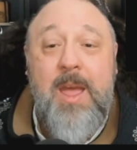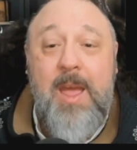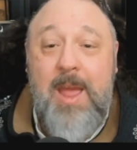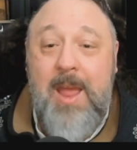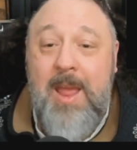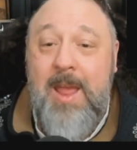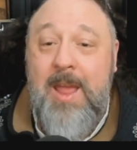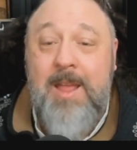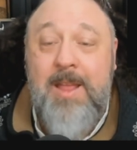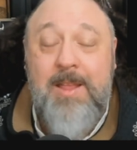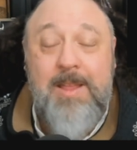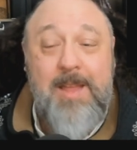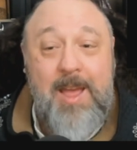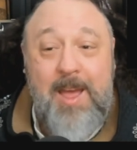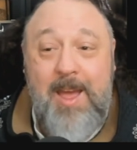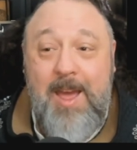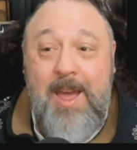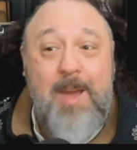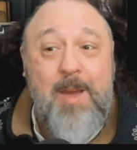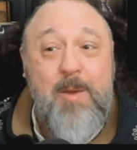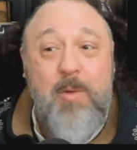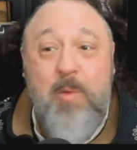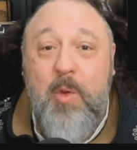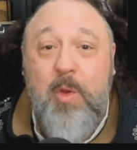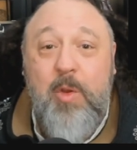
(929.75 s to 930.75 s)
and
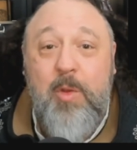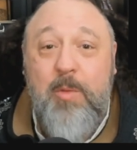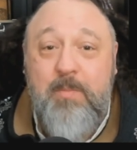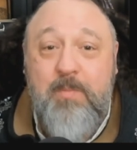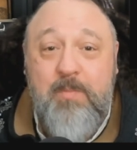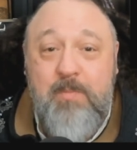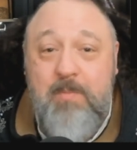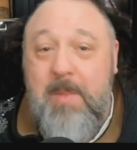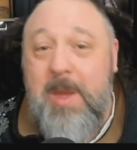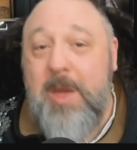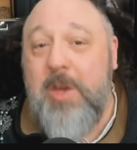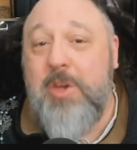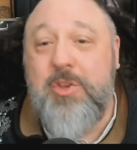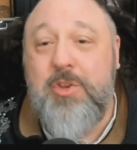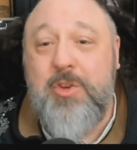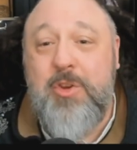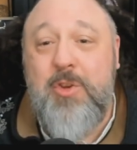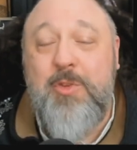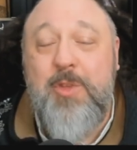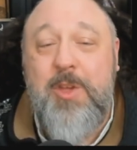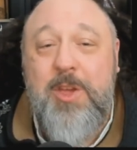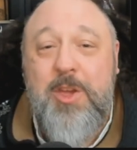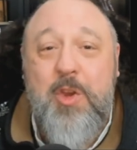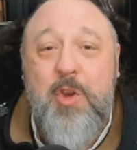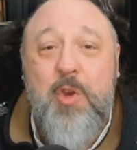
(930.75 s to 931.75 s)
I will make sure
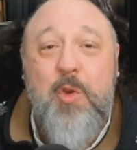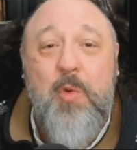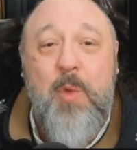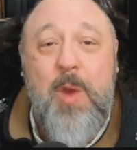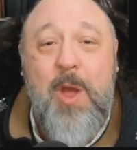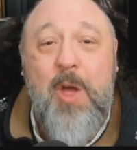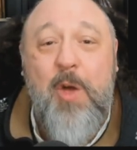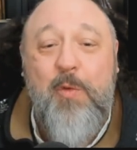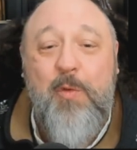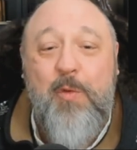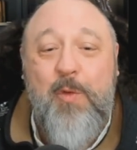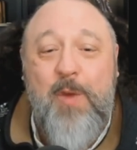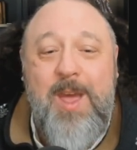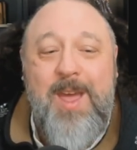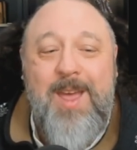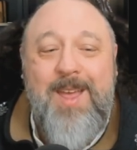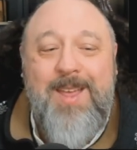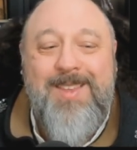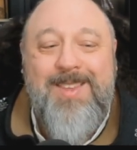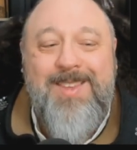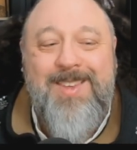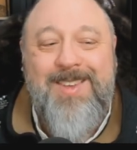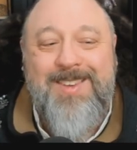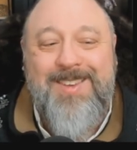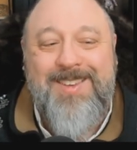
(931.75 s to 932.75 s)
that you're well
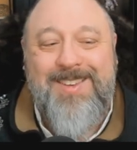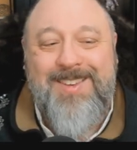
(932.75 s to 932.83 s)
fed.